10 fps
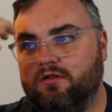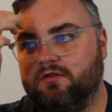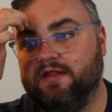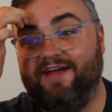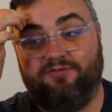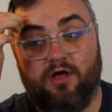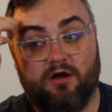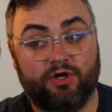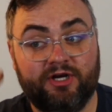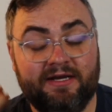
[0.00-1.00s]

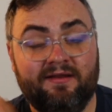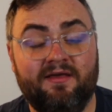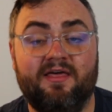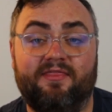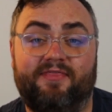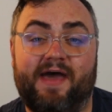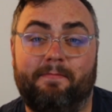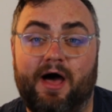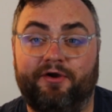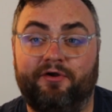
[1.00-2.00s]
lifelong learning, that
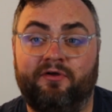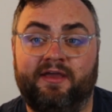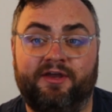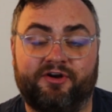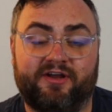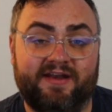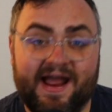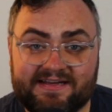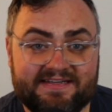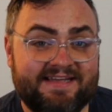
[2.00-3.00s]
model
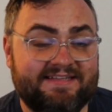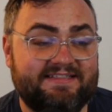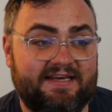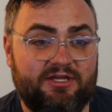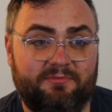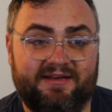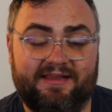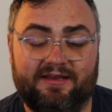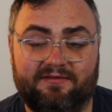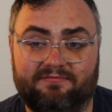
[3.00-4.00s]
interconnectedness in
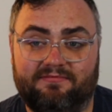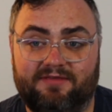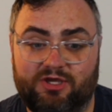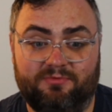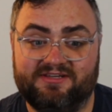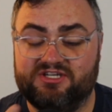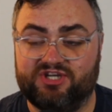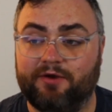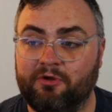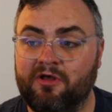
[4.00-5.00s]
humans in
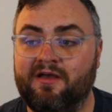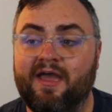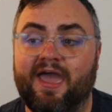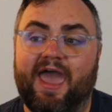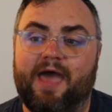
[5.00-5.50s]
general,